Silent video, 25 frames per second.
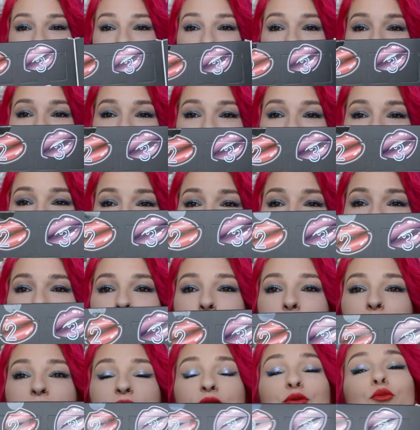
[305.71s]
That was
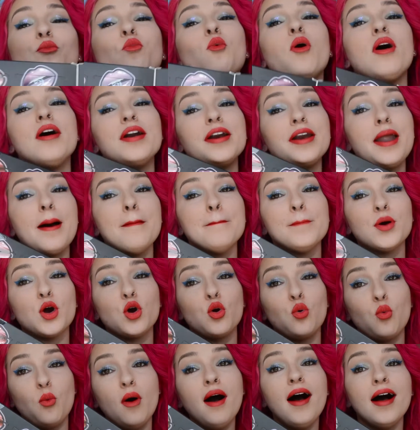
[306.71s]

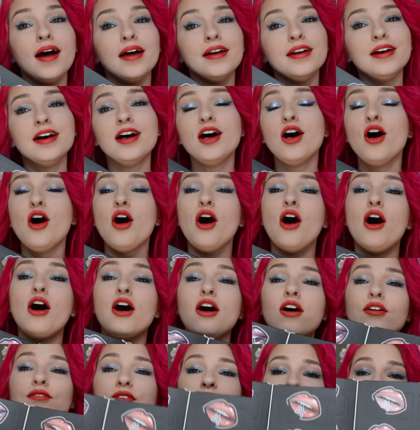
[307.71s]
number one
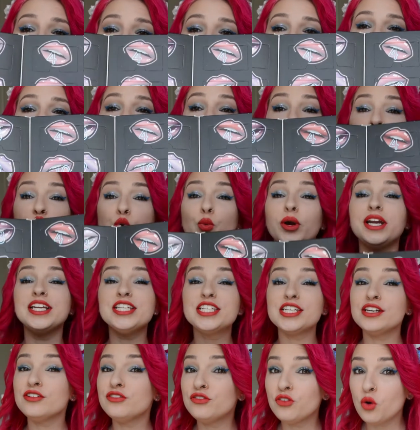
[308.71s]
of the
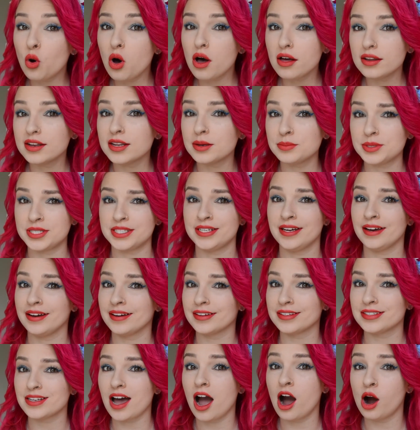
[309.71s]
24
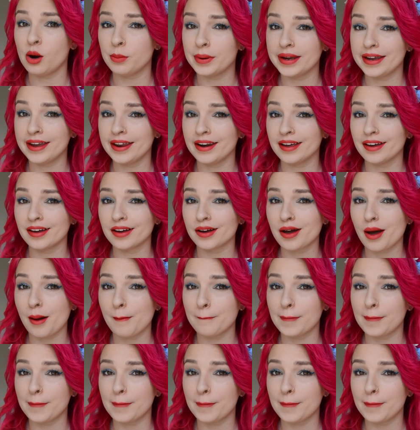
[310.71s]
lipsticks I'll be getting.